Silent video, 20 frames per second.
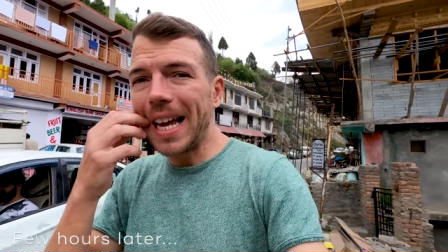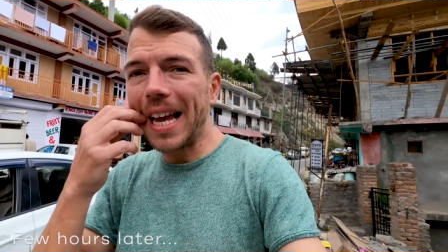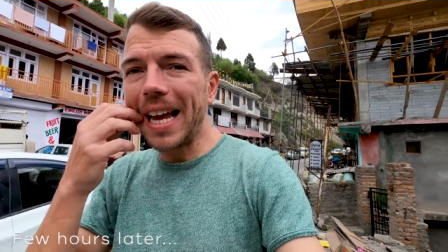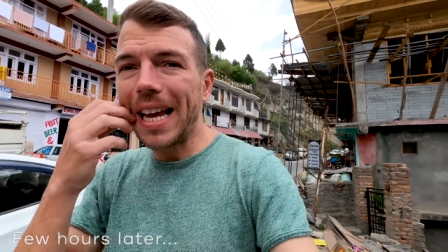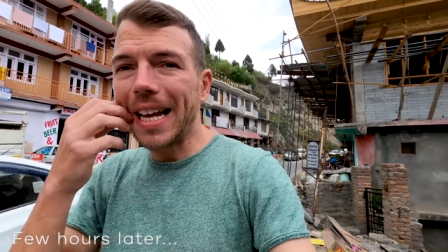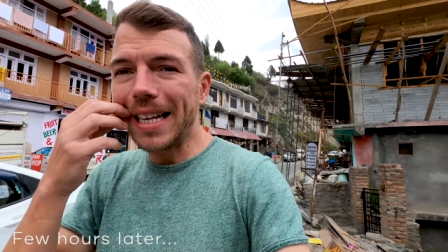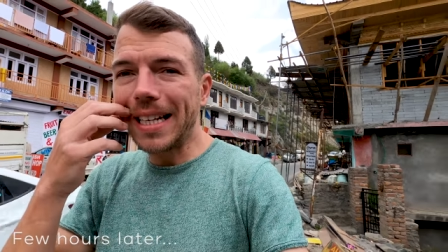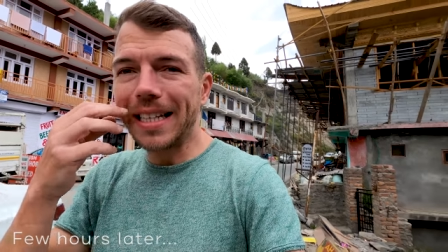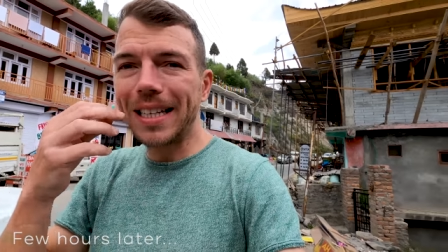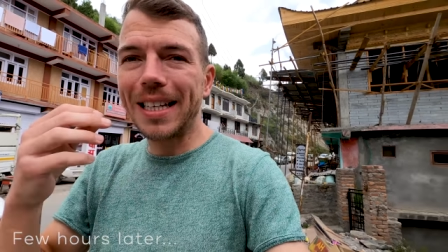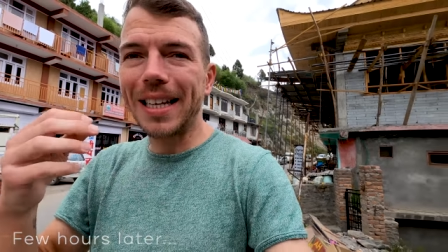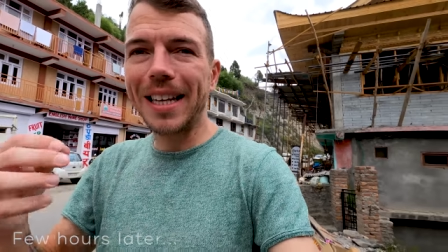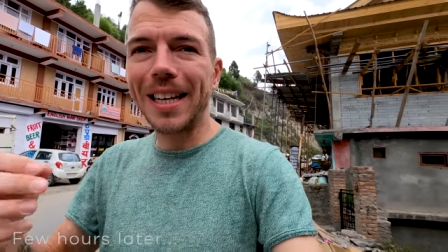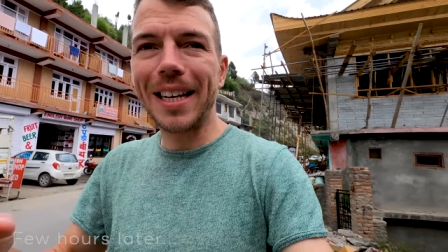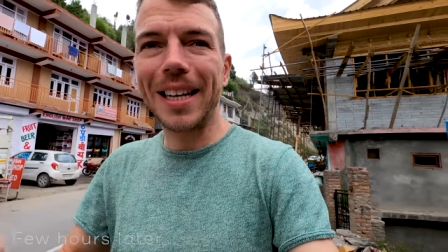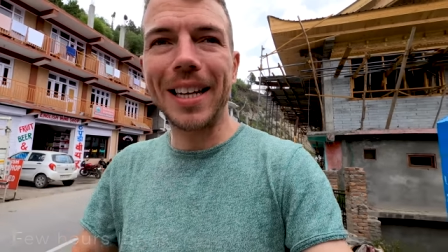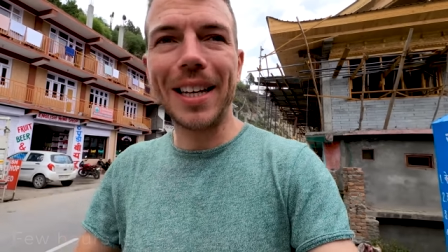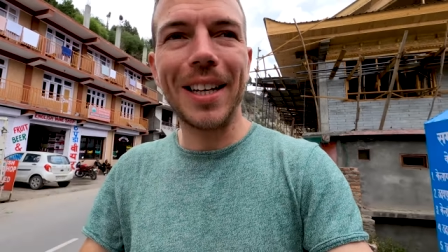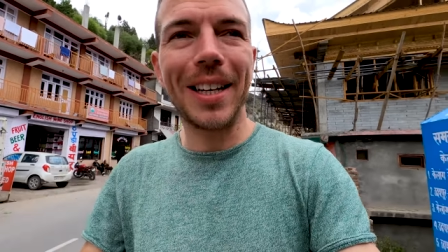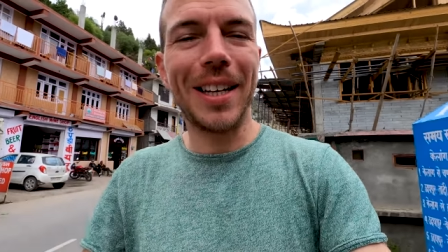and
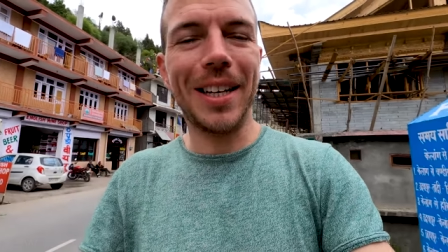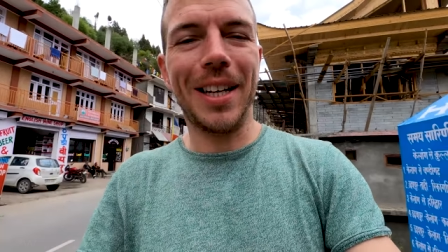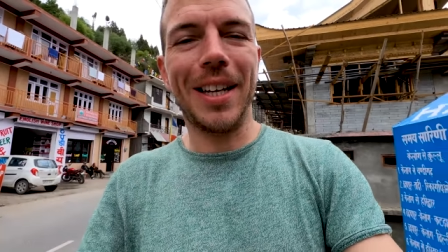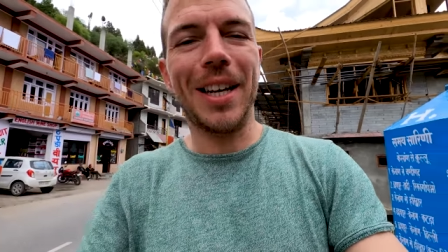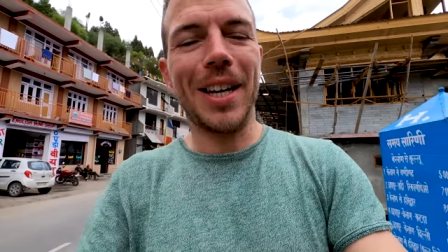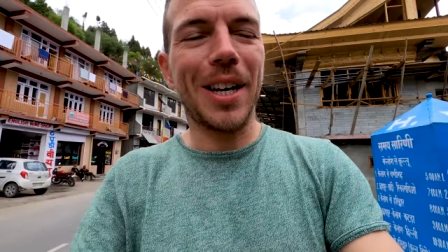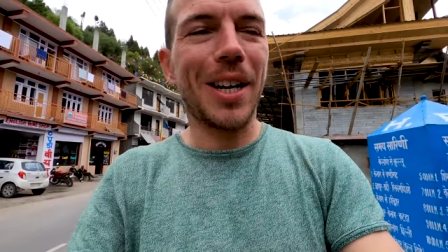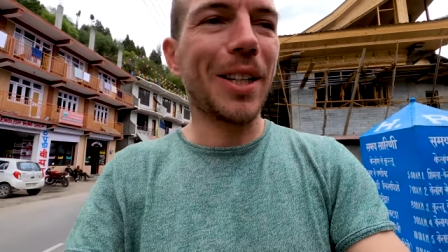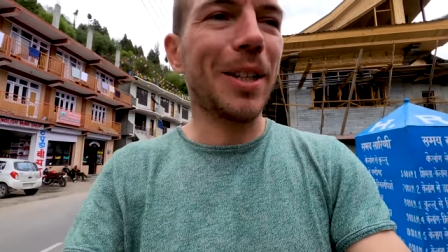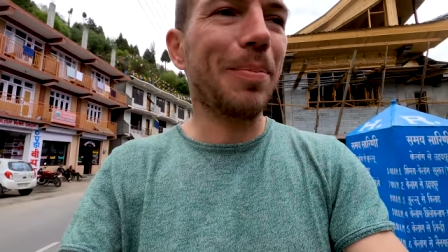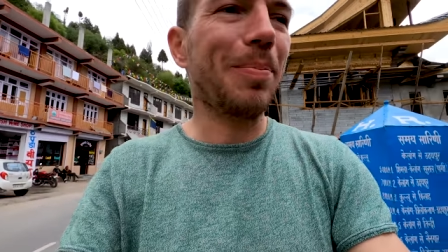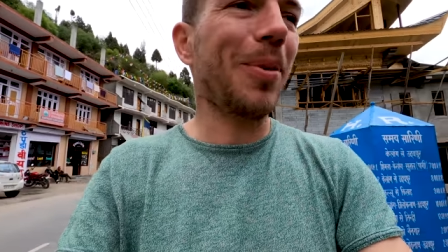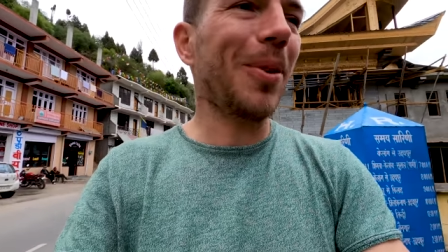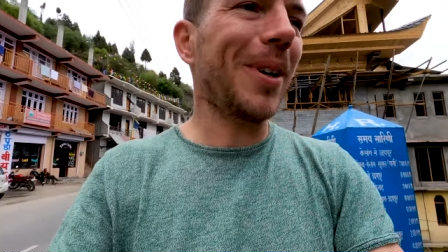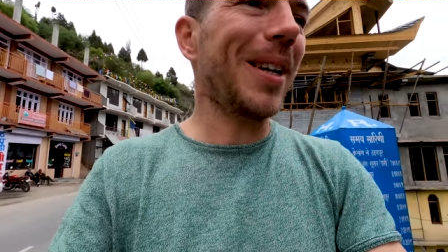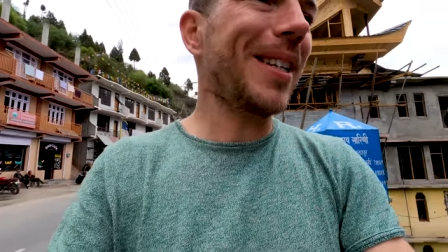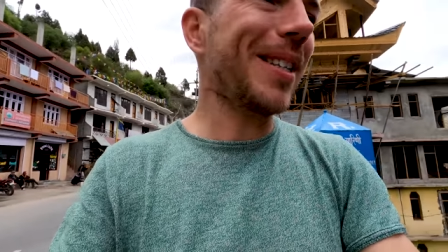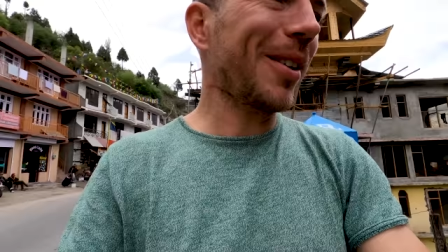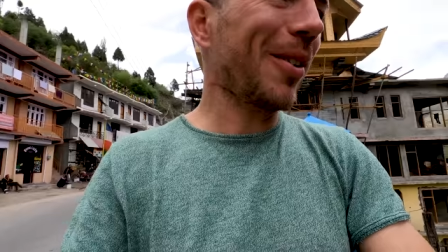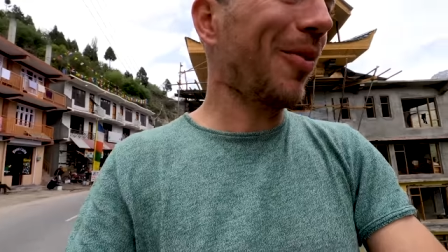oh, the
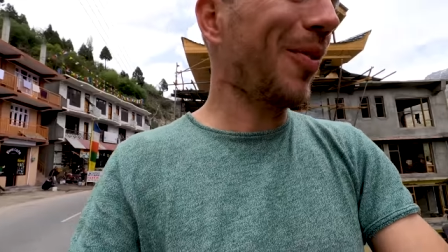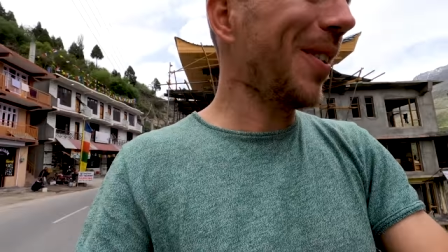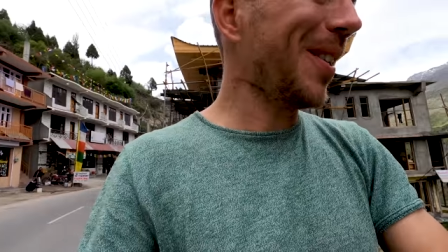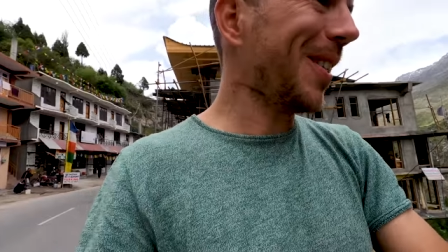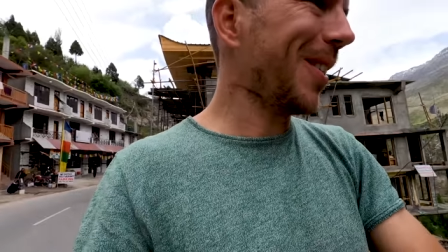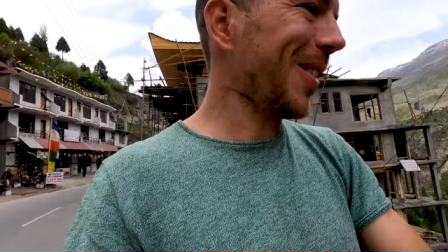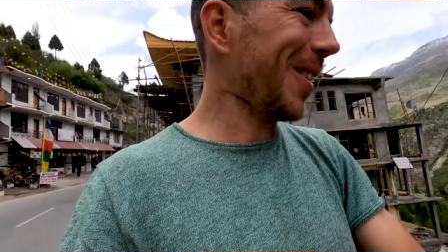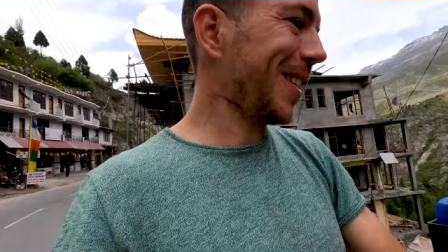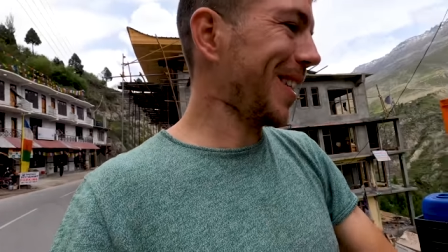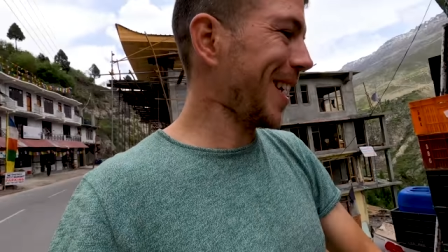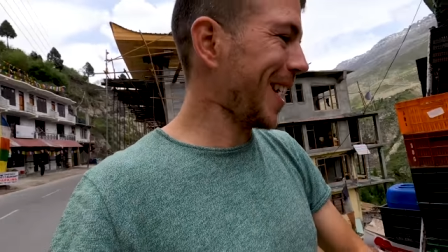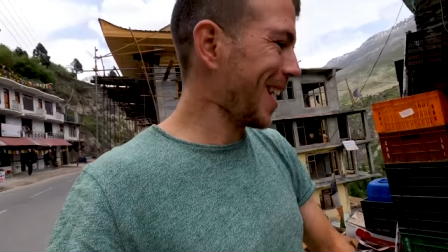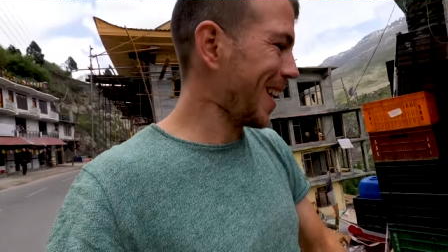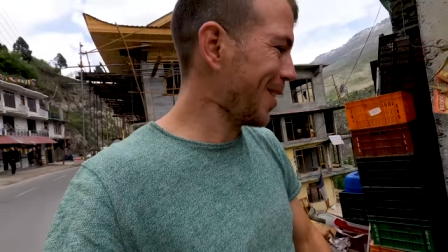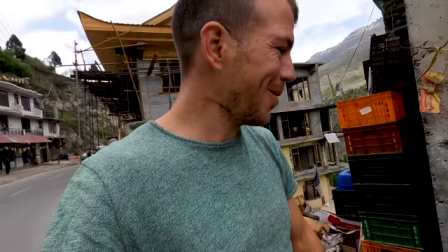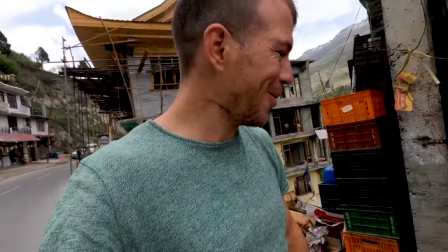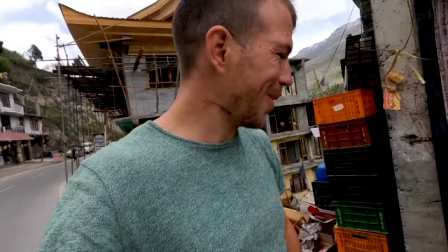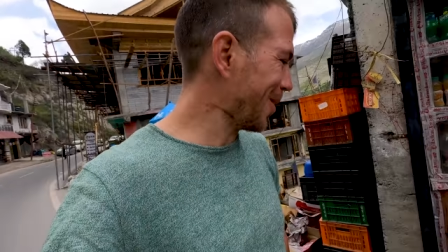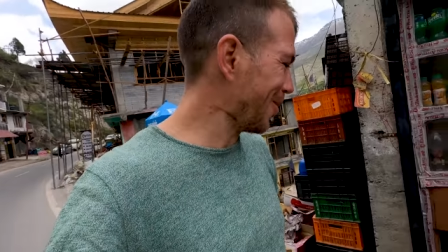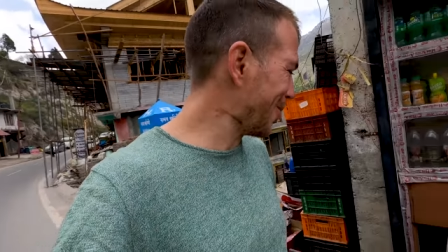police officer is
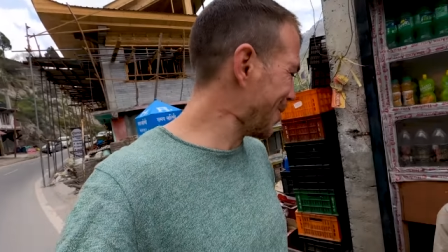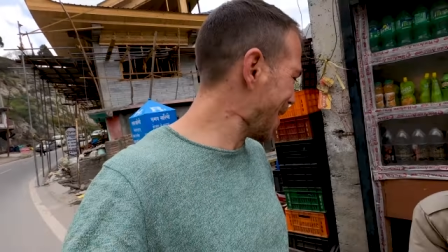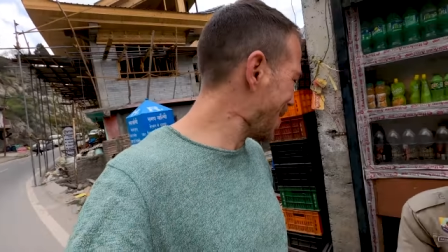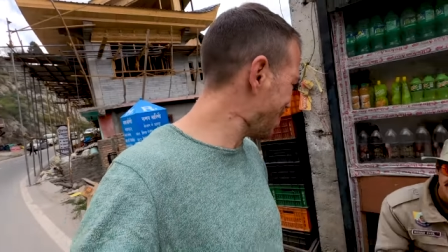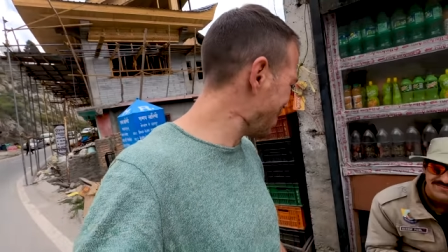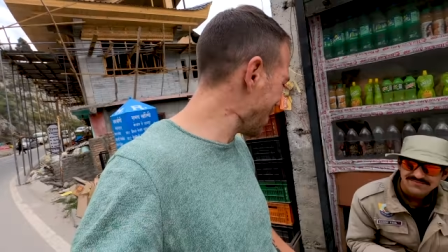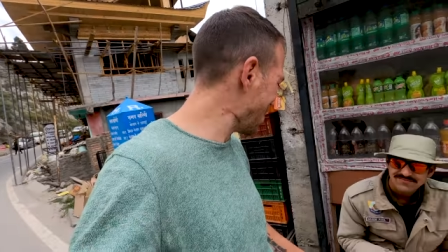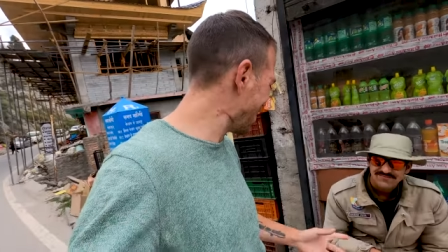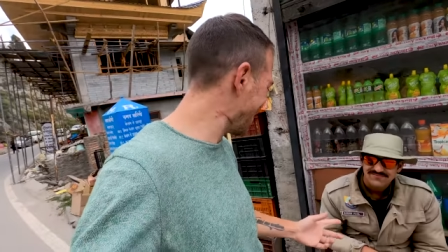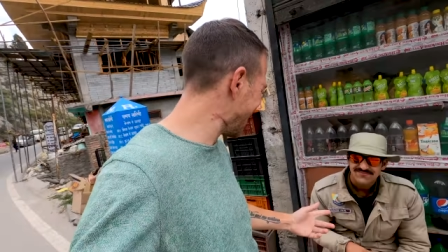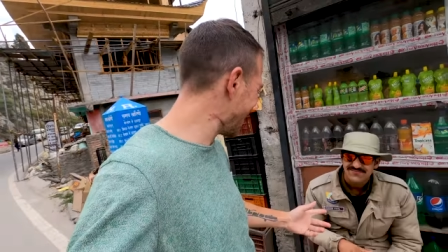here, the one who helped me,